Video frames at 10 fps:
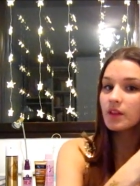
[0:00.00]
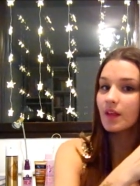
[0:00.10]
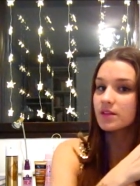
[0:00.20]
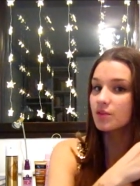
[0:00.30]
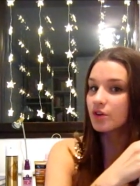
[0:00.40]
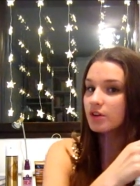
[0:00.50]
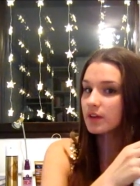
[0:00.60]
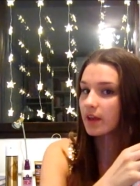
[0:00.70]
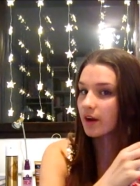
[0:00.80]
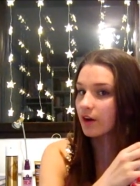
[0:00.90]
Yeah, so
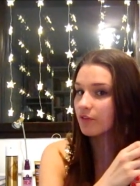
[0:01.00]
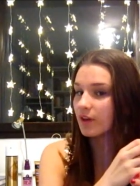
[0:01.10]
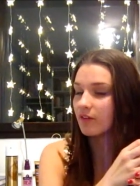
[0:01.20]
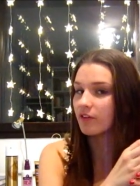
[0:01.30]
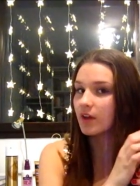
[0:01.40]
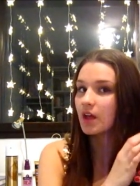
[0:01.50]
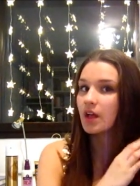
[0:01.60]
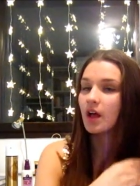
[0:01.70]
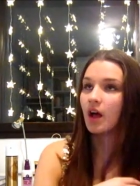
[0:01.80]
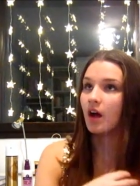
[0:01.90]
curling hair, if you have
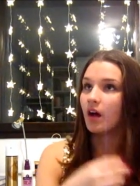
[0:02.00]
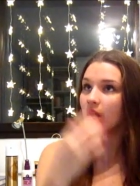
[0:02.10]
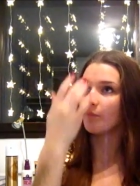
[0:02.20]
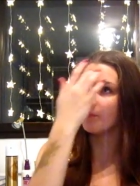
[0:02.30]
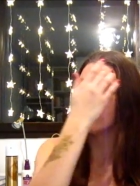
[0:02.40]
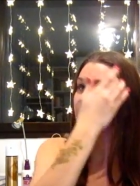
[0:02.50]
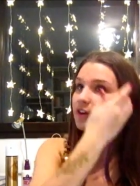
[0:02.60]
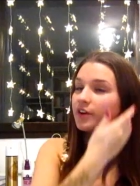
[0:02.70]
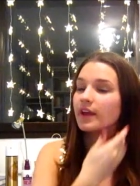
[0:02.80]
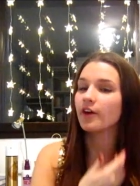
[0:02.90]

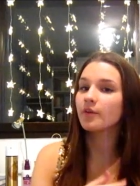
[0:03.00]
layered hair,